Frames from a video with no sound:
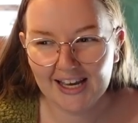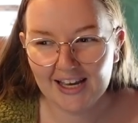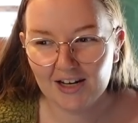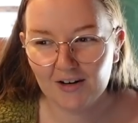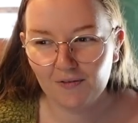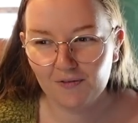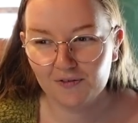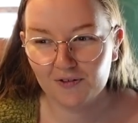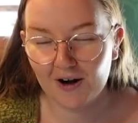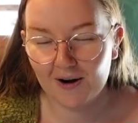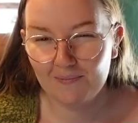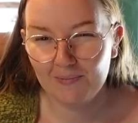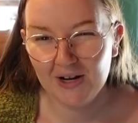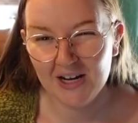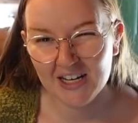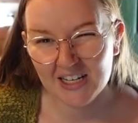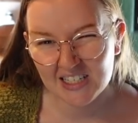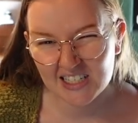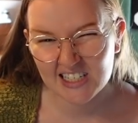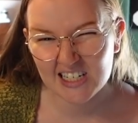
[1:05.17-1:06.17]
it from
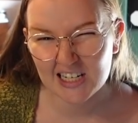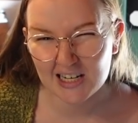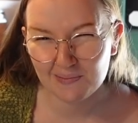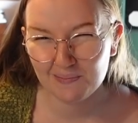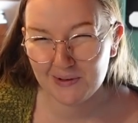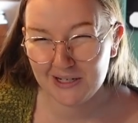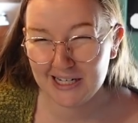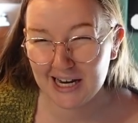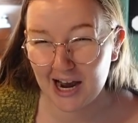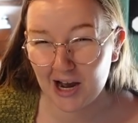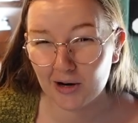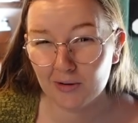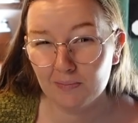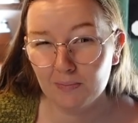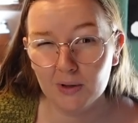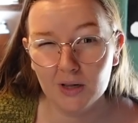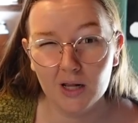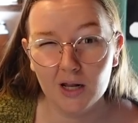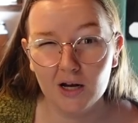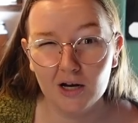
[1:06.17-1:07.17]
deep down
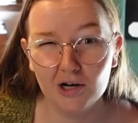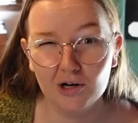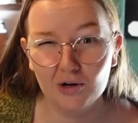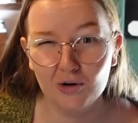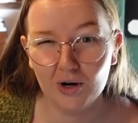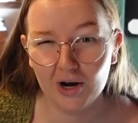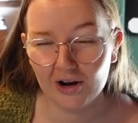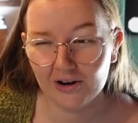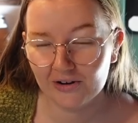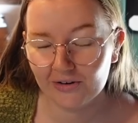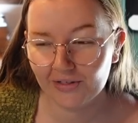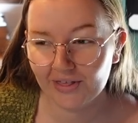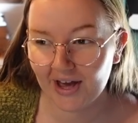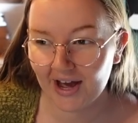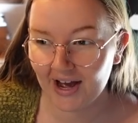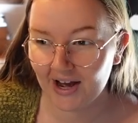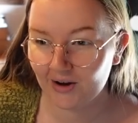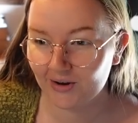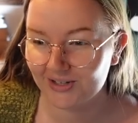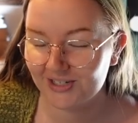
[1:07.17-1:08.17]
below under the
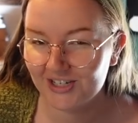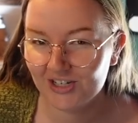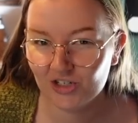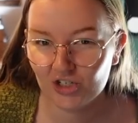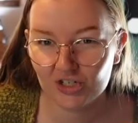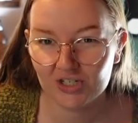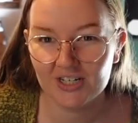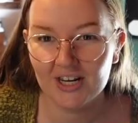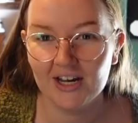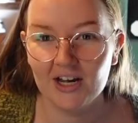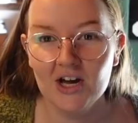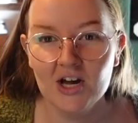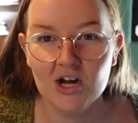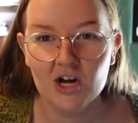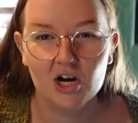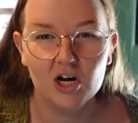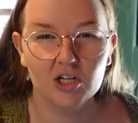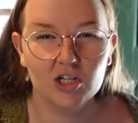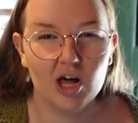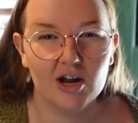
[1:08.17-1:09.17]
house, and just like
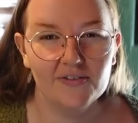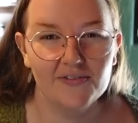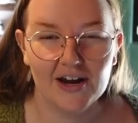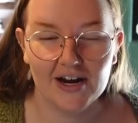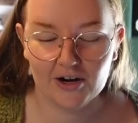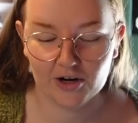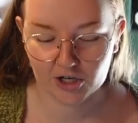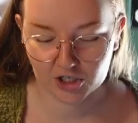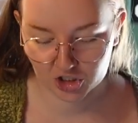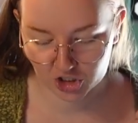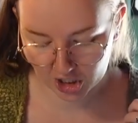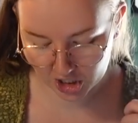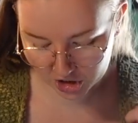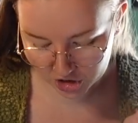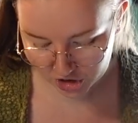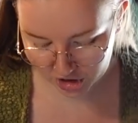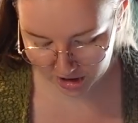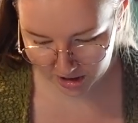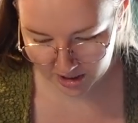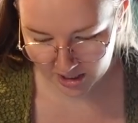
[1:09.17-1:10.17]
a lot of air
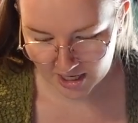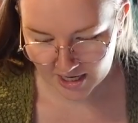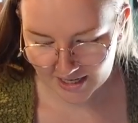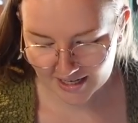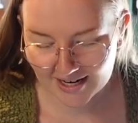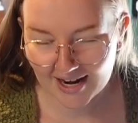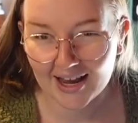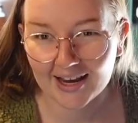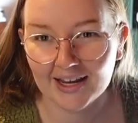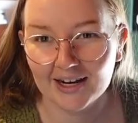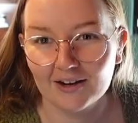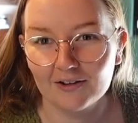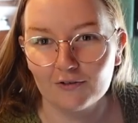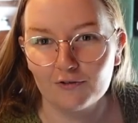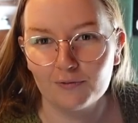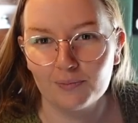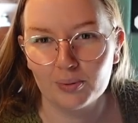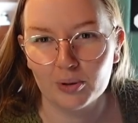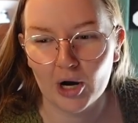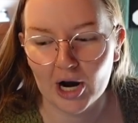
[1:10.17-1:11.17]
exchange and
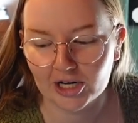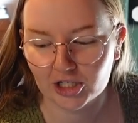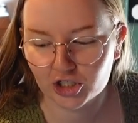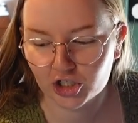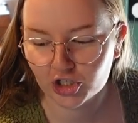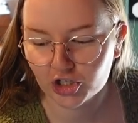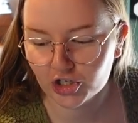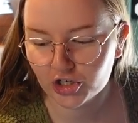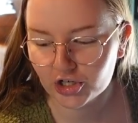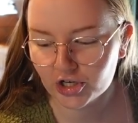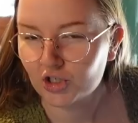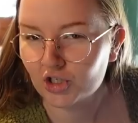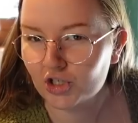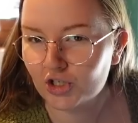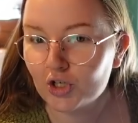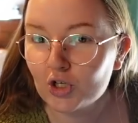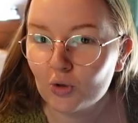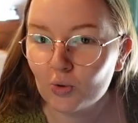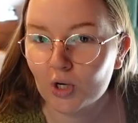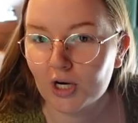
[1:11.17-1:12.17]
negative pressure,
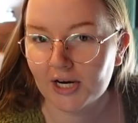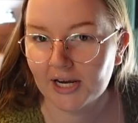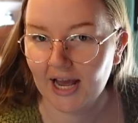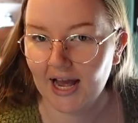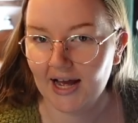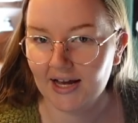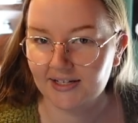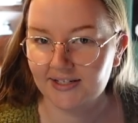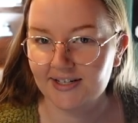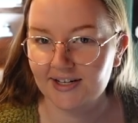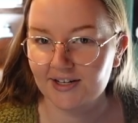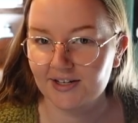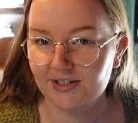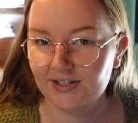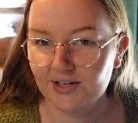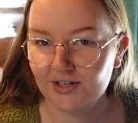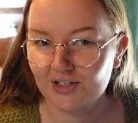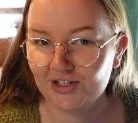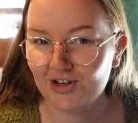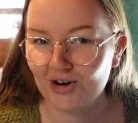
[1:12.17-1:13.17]
sewer gases
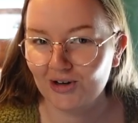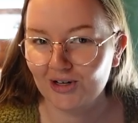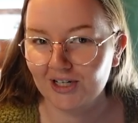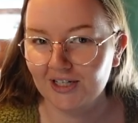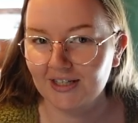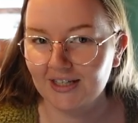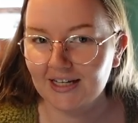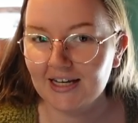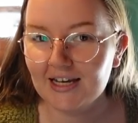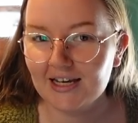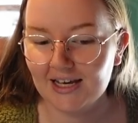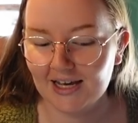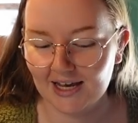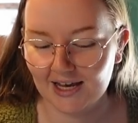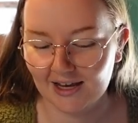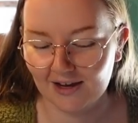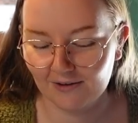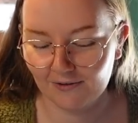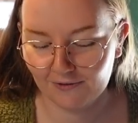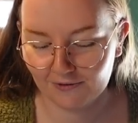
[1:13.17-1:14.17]
started
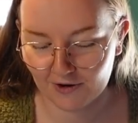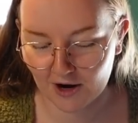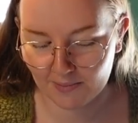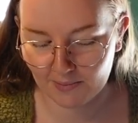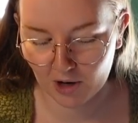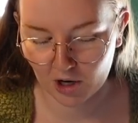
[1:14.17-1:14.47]
leaking from